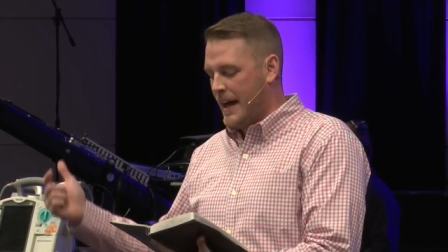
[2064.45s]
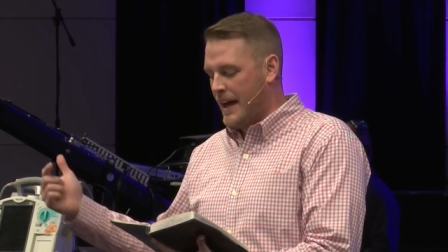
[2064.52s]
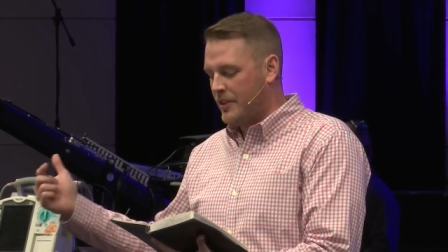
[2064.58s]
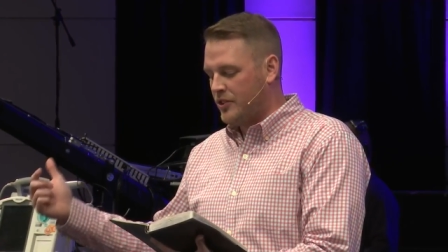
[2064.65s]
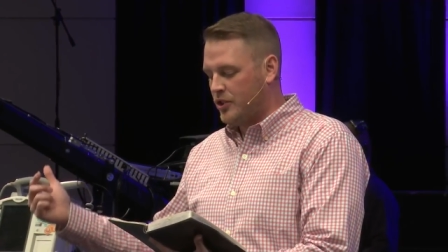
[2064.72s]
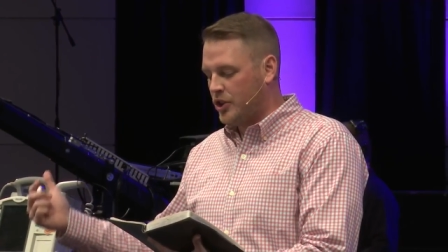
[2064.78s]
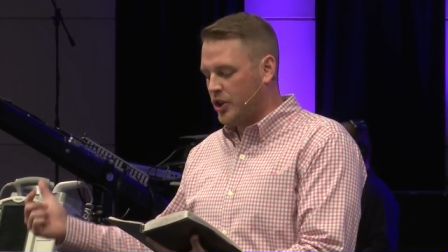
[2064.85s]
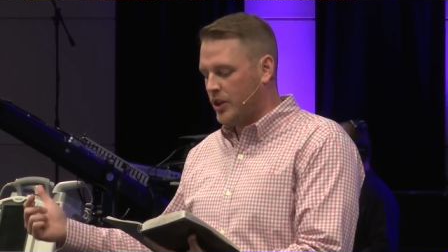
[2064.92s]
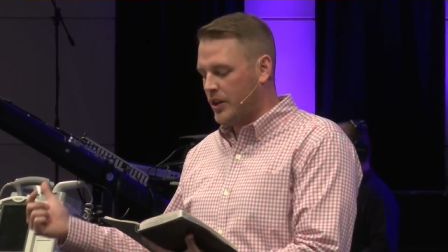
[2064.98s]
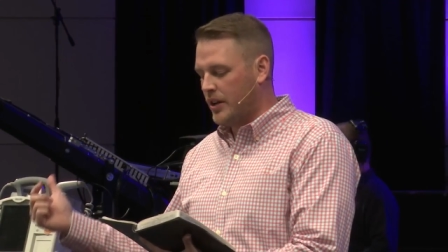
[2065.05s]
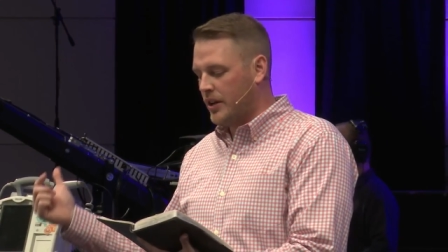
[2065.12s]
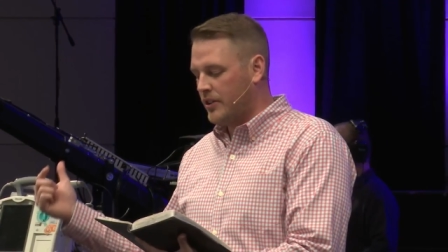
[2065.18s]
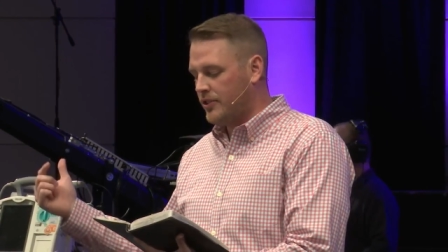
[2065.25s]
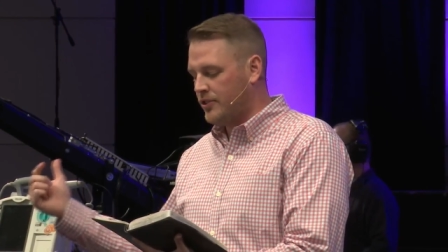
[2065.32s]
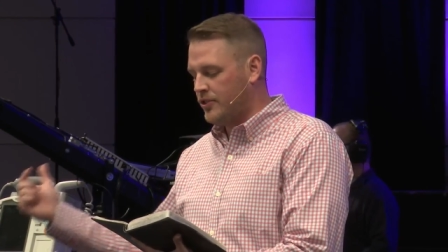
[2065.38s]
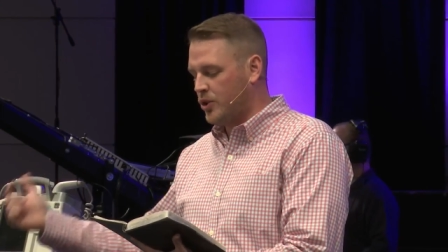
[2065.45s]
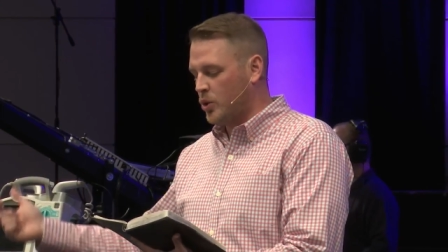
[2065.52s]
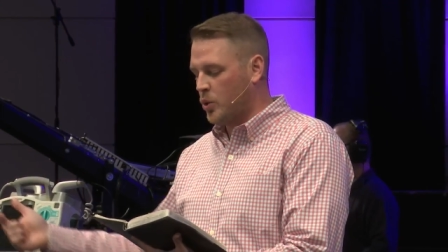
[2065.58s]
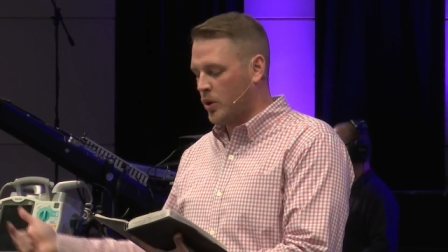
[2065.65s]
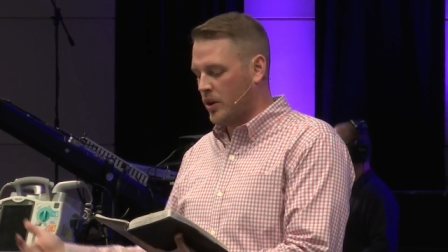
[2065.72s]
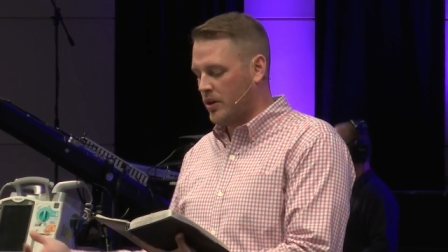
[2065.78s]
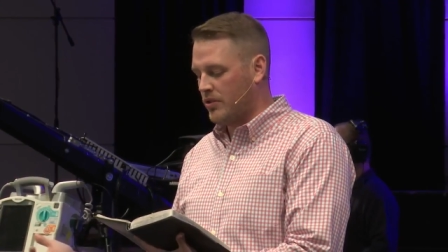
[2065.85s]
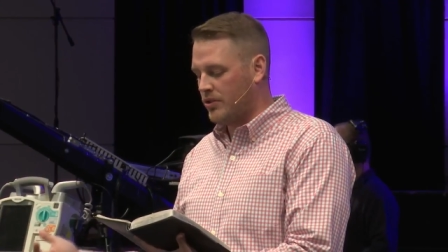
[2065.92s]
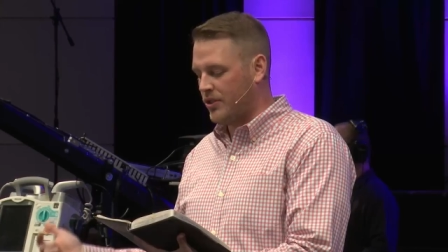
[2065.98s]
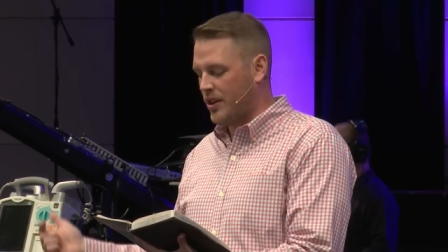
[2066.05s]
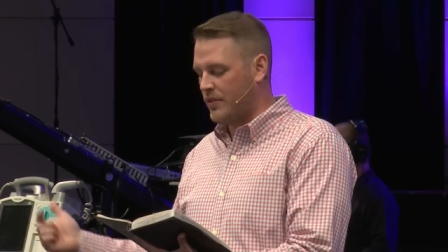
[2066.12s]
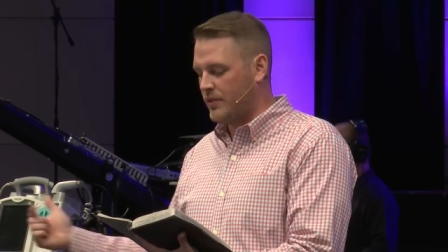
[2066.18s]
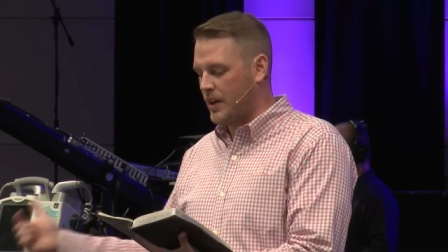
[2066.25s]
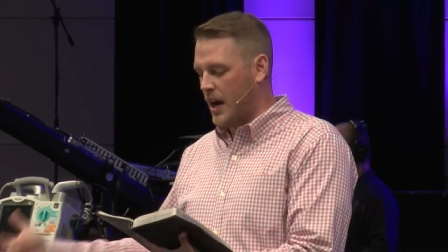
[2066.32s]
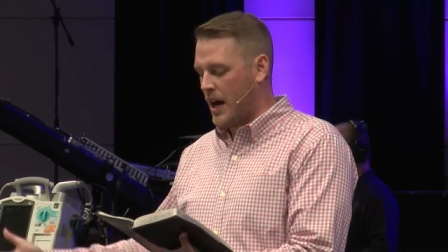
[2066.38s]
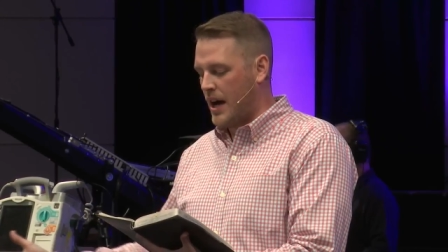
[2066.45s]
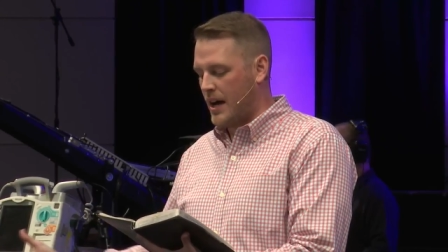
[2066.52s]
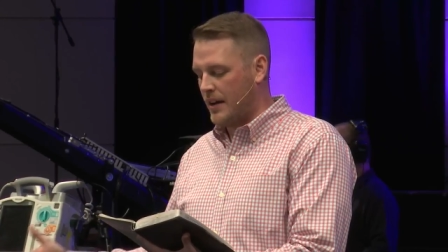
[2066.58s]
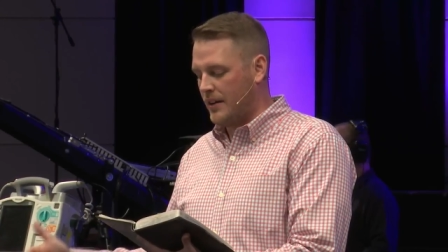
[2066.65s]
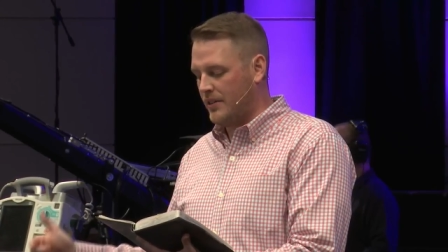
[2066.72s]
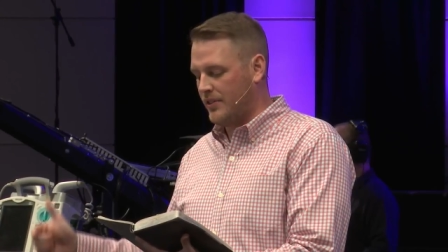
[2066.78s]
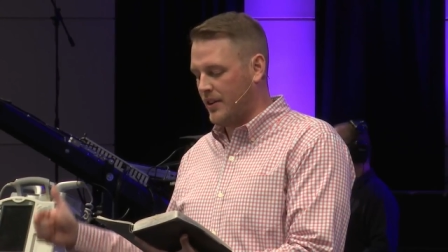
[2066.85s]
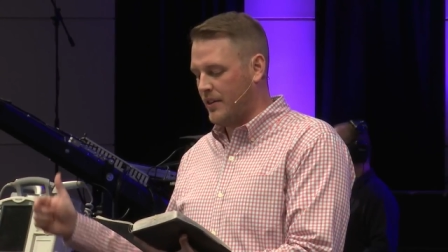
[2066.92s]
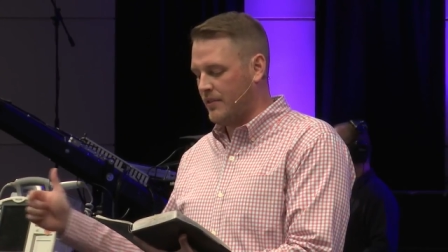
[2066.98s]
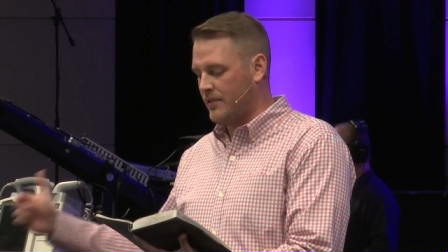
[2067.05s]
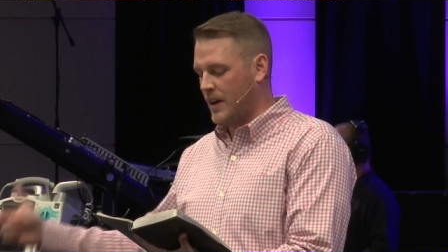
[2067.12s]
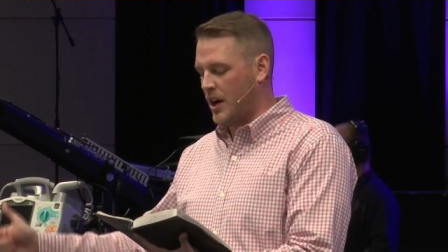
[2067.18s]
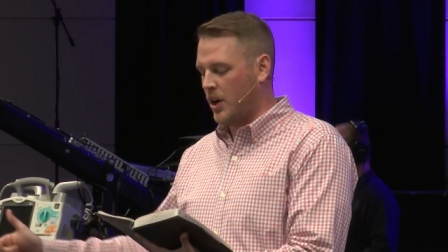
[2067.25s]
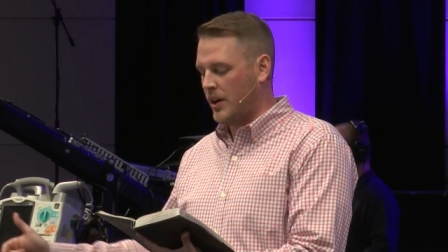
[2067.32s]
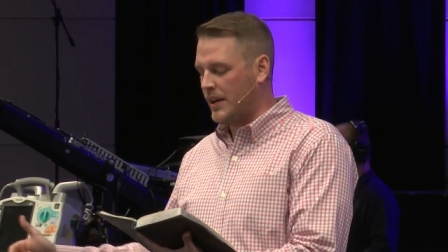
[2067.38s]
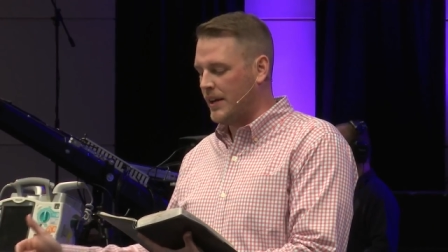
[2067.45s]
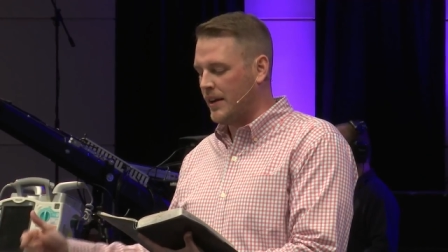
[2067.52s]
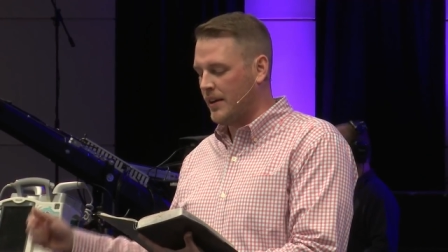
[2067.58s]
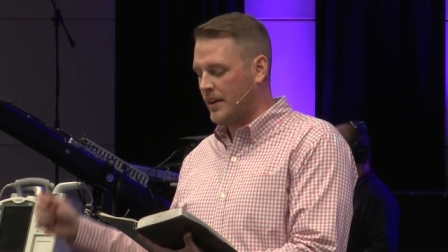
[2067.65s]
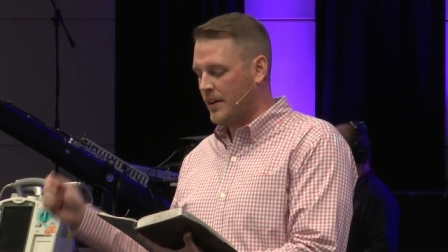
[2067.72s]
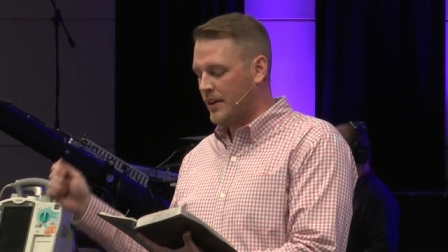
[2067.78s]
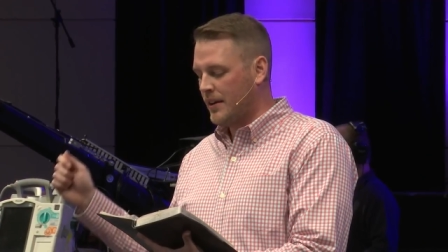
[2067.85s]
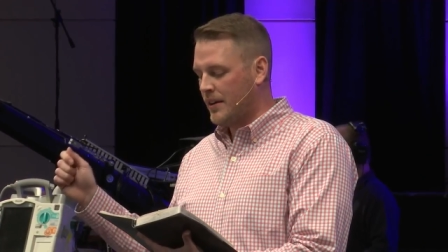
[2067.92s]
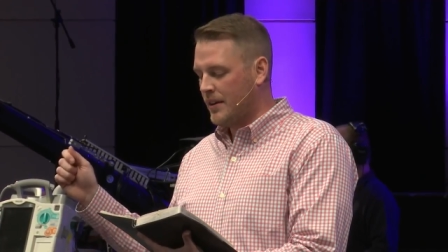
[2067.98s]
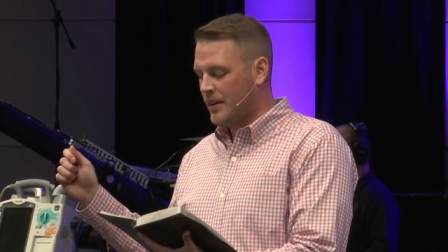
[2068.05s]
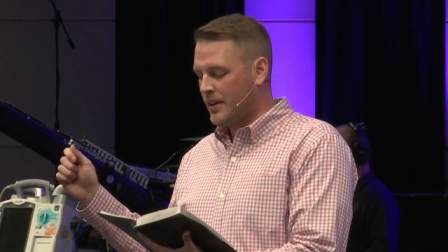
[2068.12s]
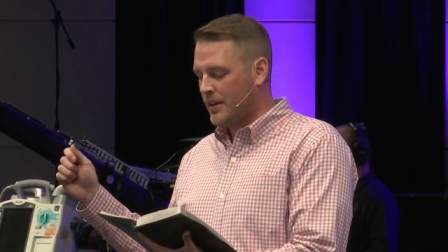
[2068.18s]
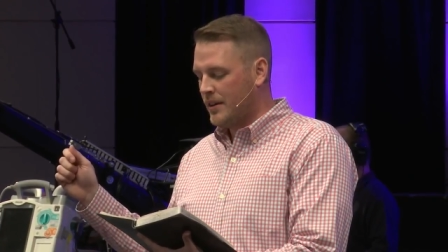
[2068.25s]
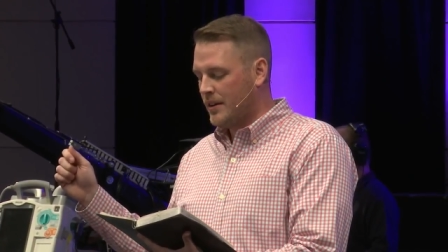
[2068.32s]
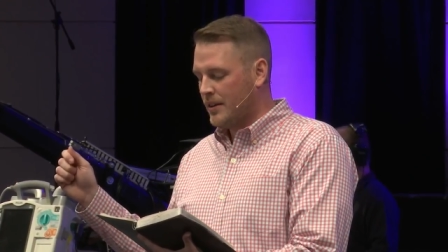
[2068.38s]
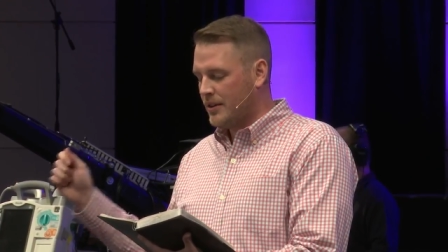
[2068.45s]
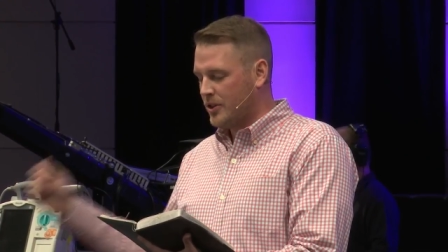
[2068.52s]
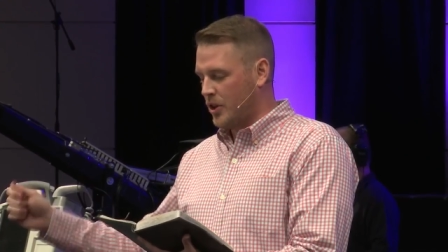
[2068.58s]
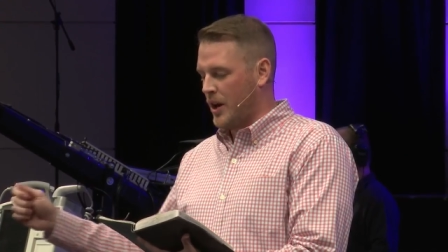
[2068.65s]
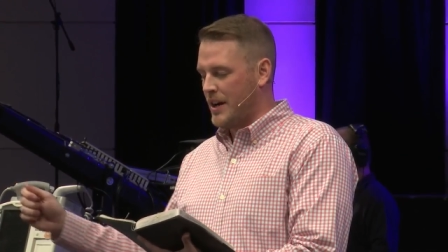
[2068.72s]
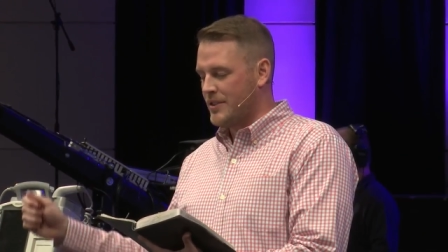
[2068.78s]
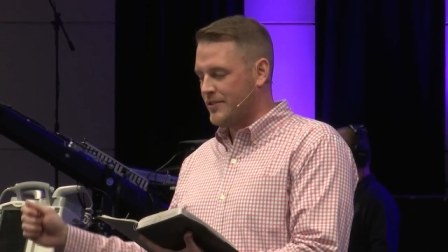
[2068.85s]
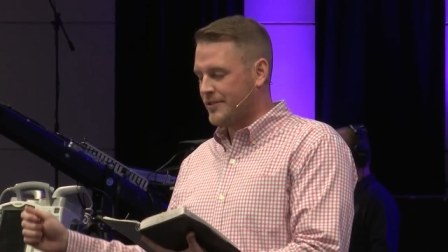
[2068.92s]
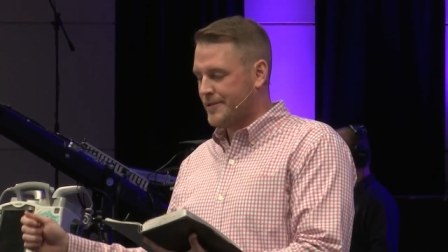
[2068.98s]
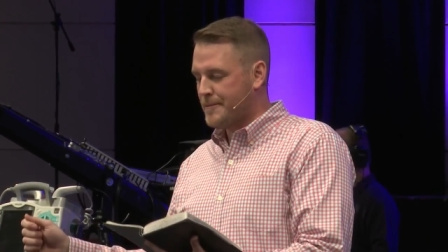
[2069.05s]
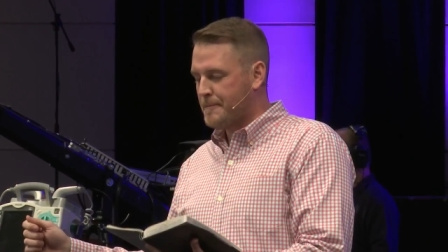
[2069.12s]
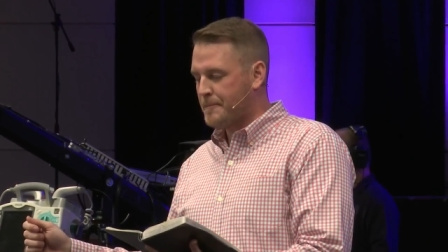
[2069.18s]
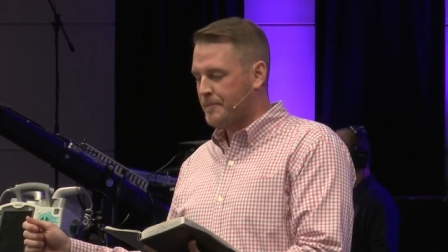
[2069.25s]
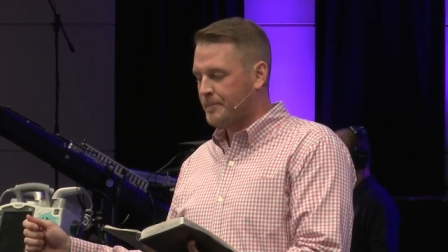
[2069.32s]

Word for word: as good stewards of God's varied grace.